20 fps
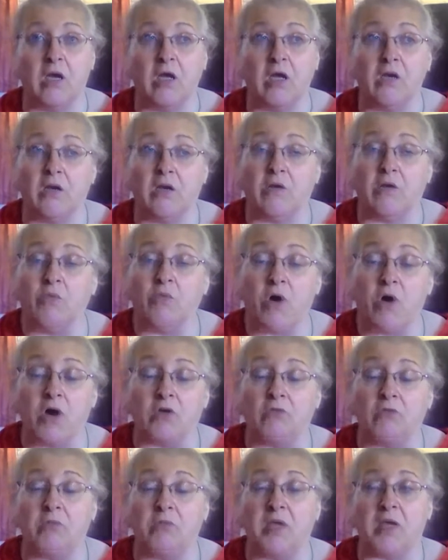enough
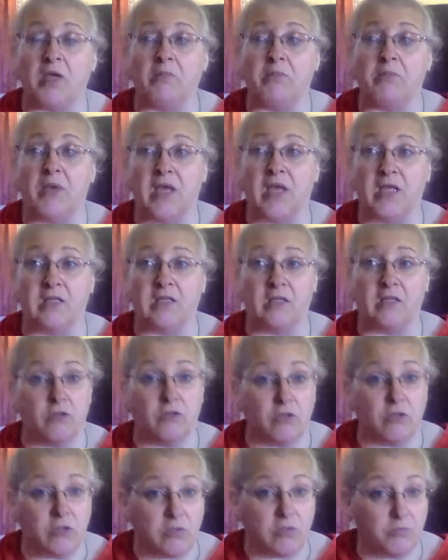water to make a paste. And
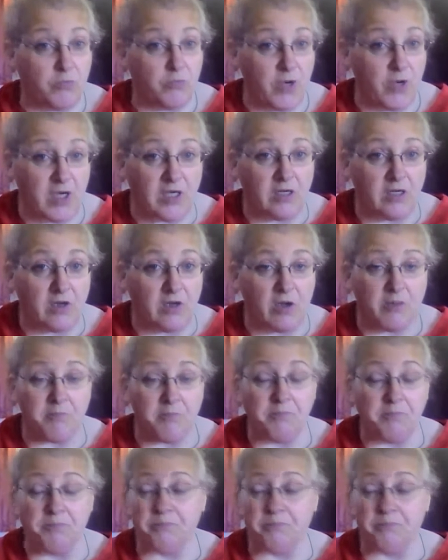you just spread it on,